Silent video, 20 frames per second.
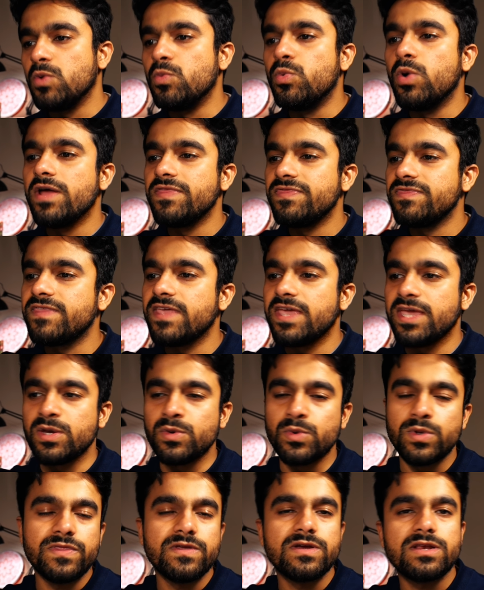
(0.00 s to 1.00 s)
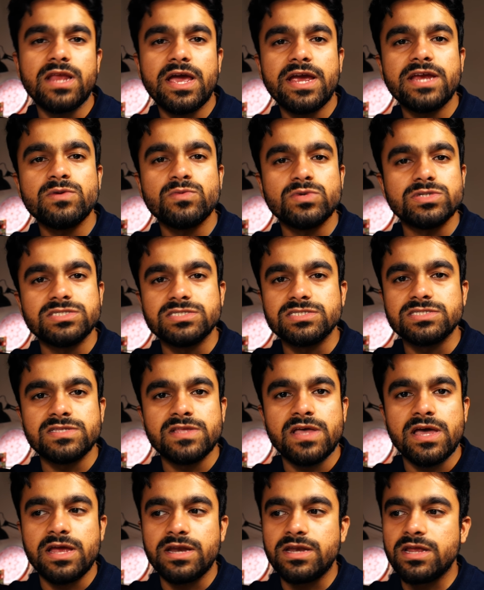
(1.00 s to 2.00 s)
one thing with the client, which is
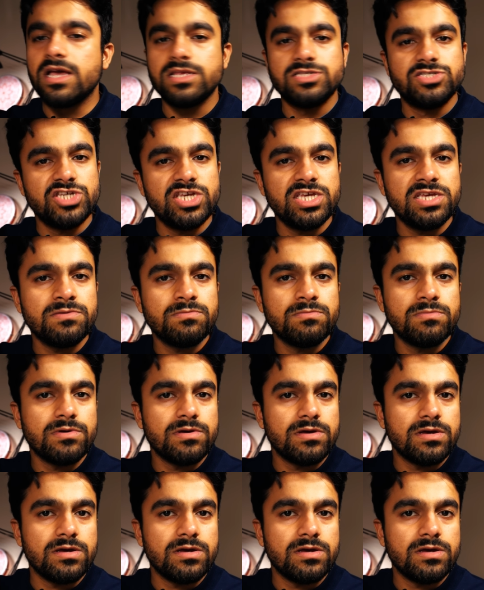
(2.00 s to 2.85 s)
that Ajeeb